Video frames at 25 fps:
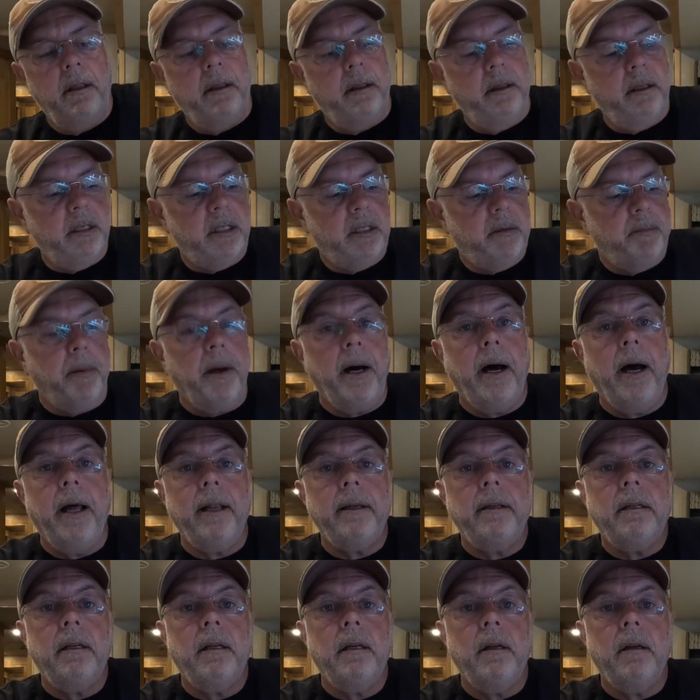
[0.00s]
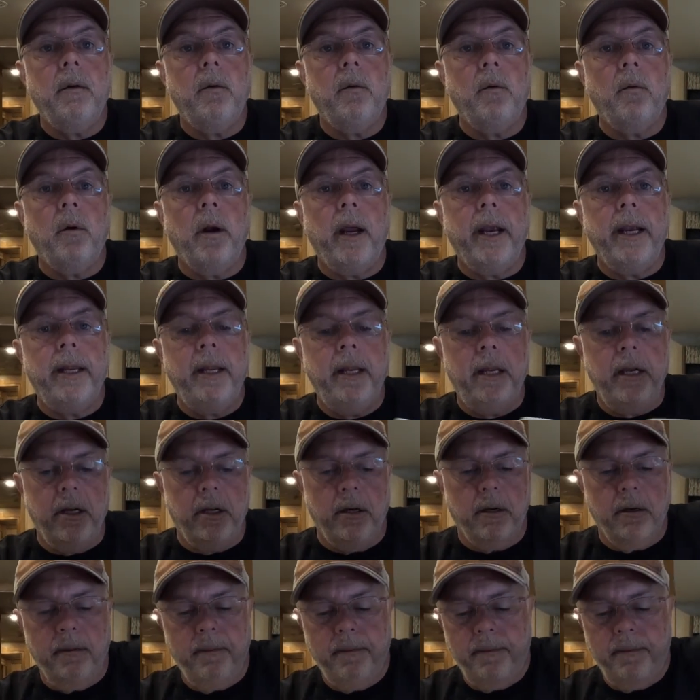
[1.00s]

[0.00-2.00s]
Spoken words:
the spot right here.